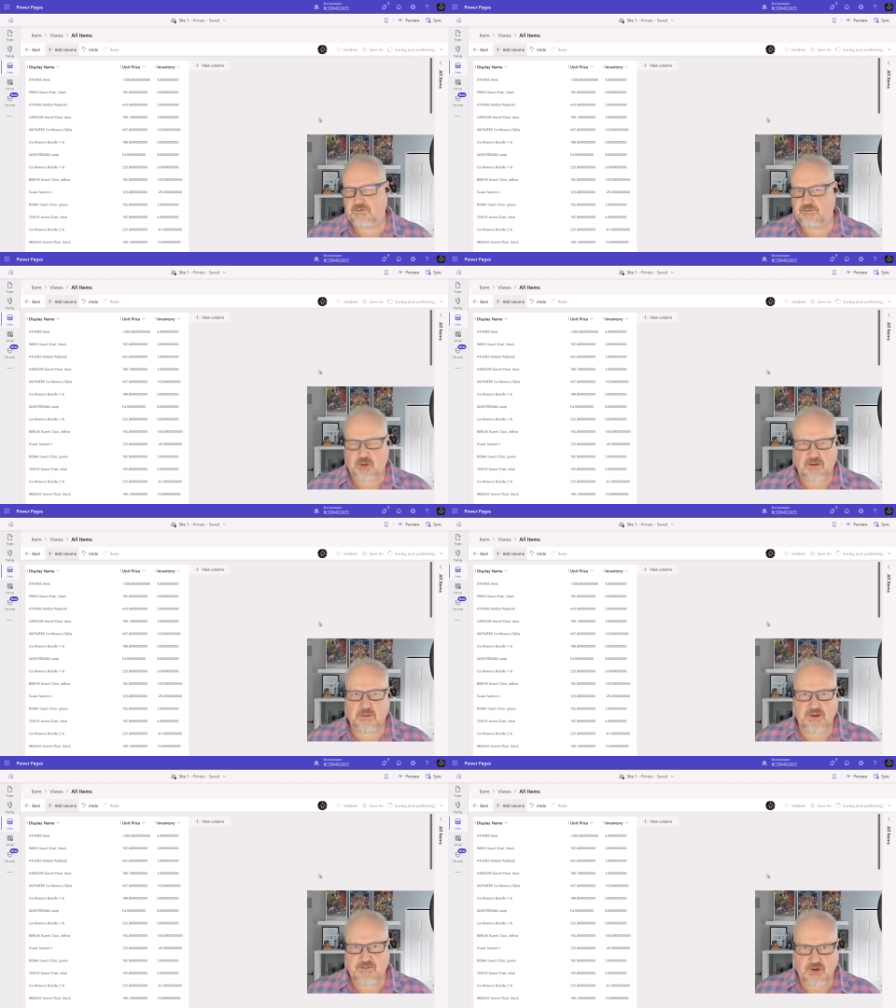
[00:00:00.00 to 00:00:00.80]

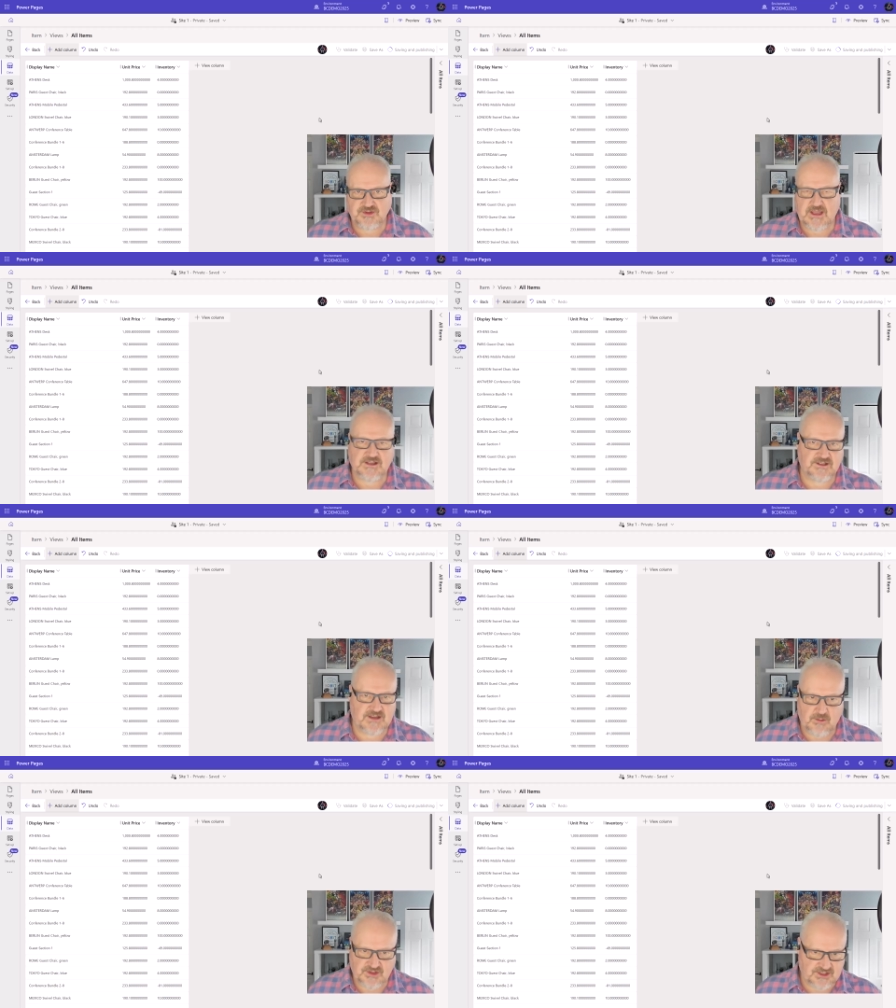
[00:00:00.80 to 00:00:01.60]
probably, in most cases,
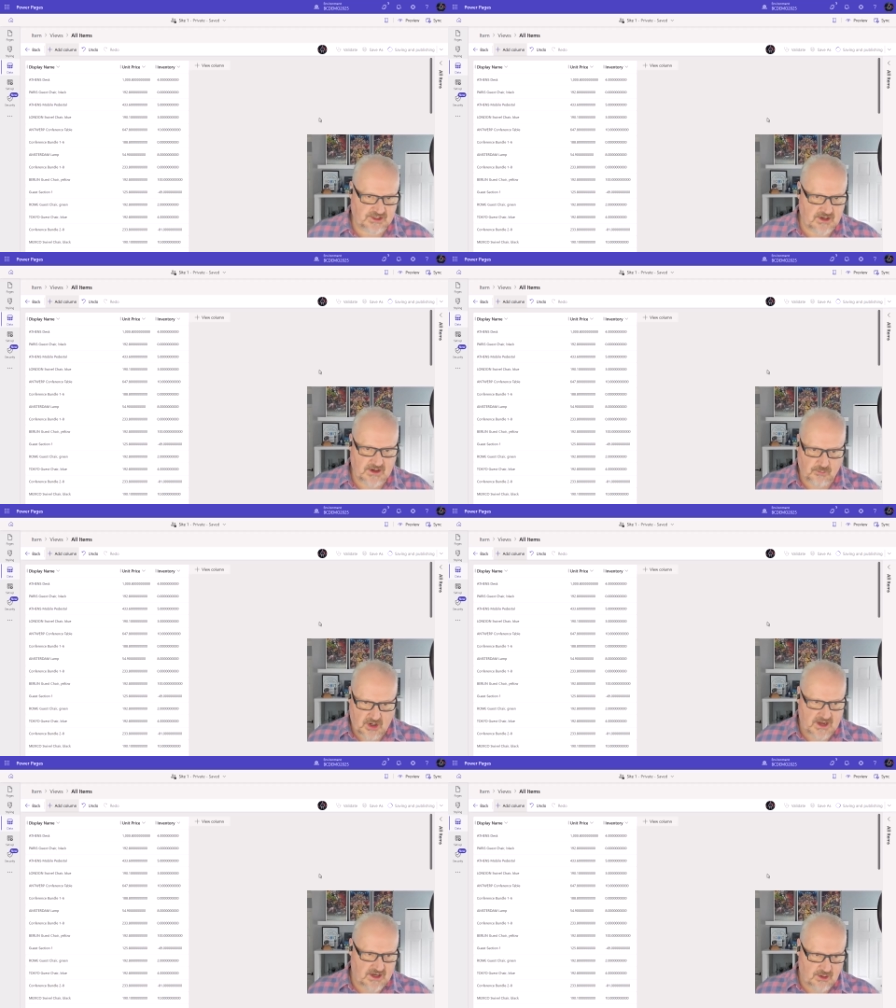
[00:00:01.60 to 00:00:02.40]
I would just create a
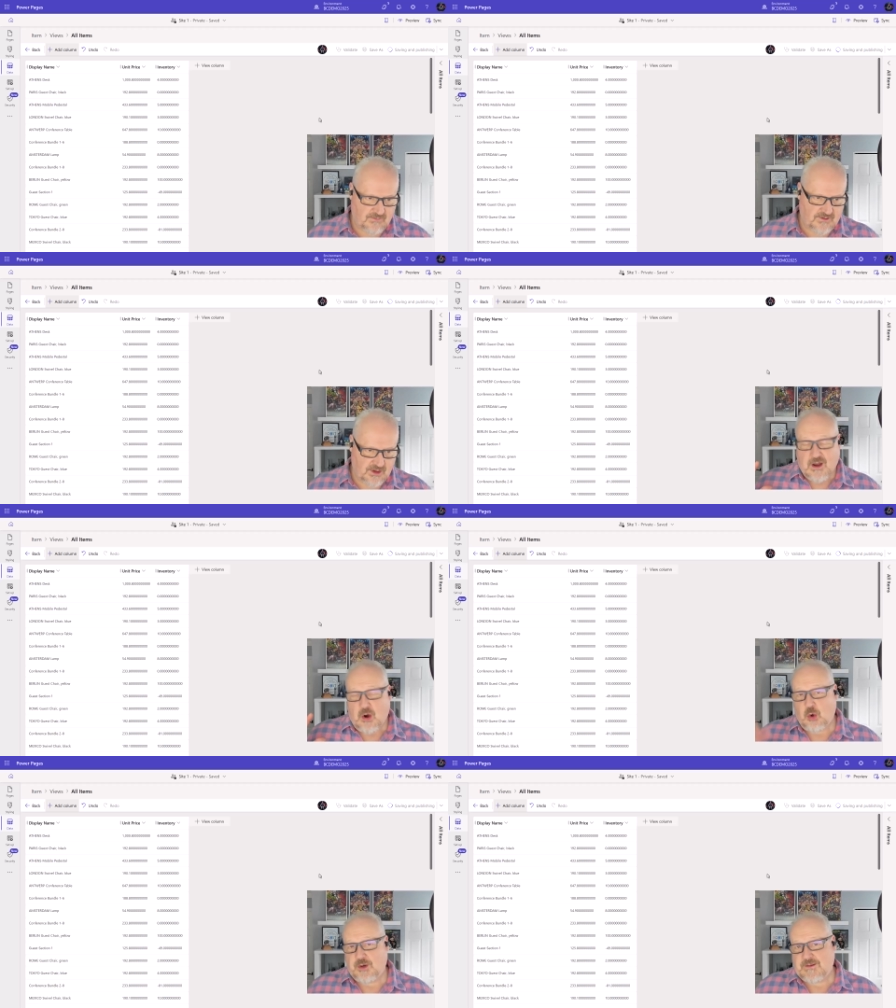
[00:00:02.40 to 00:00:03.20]
brand new view
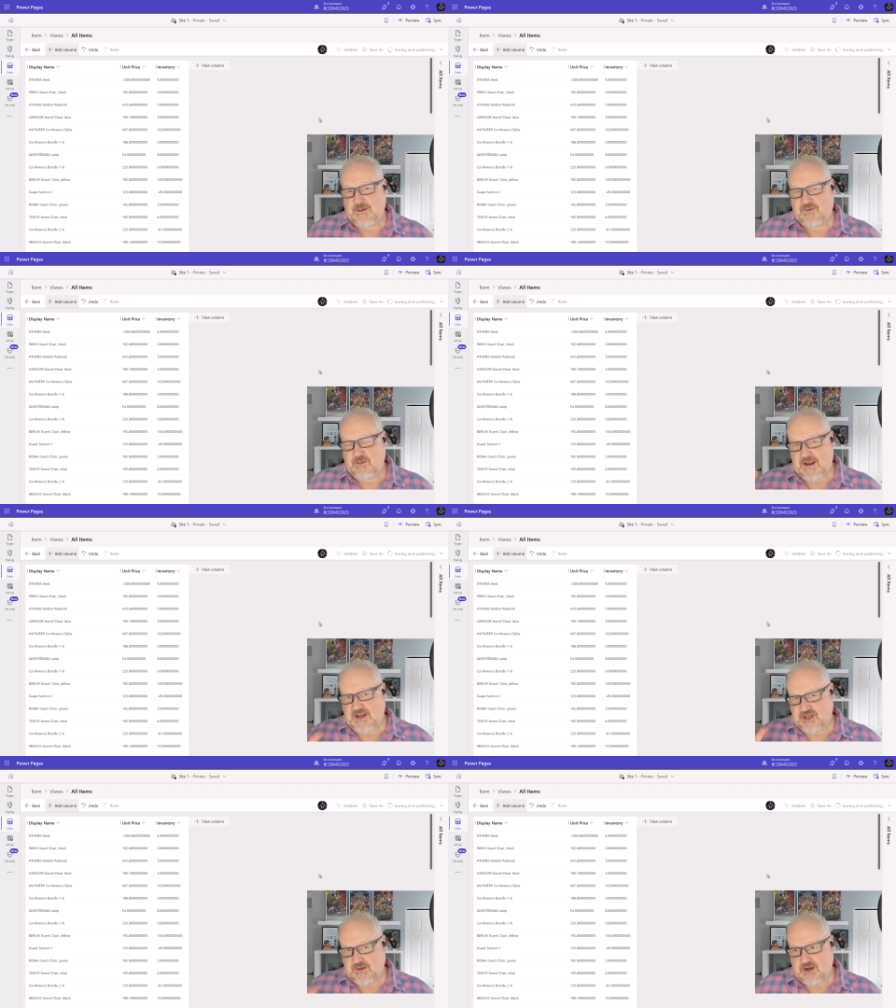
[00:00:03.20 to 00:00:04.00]
holding the
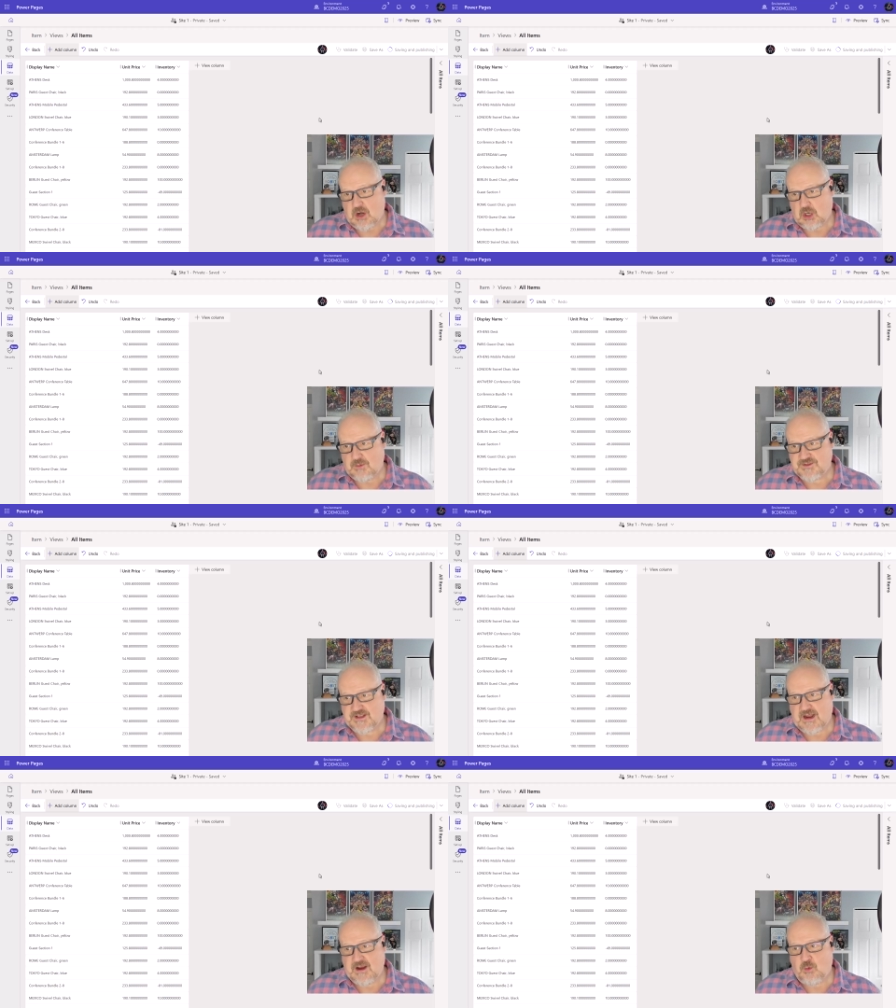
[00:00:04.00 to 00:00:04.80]
information in the columns
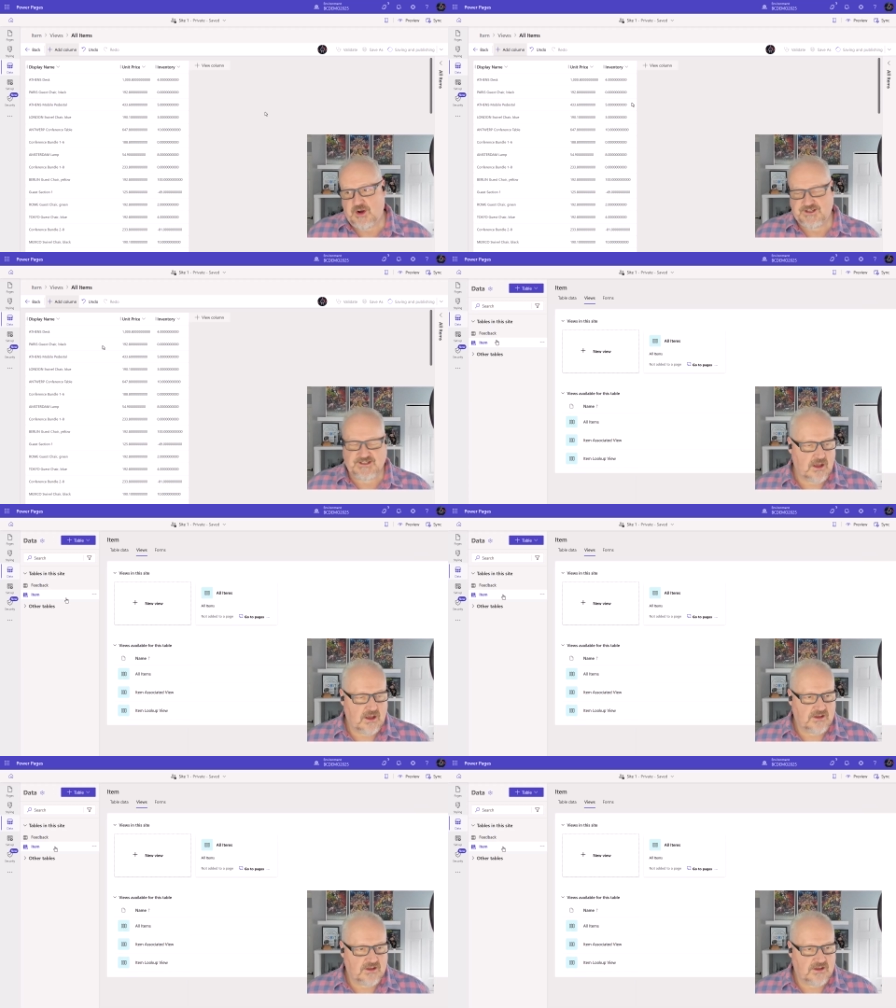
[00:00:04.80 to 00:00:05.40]
that I want to see.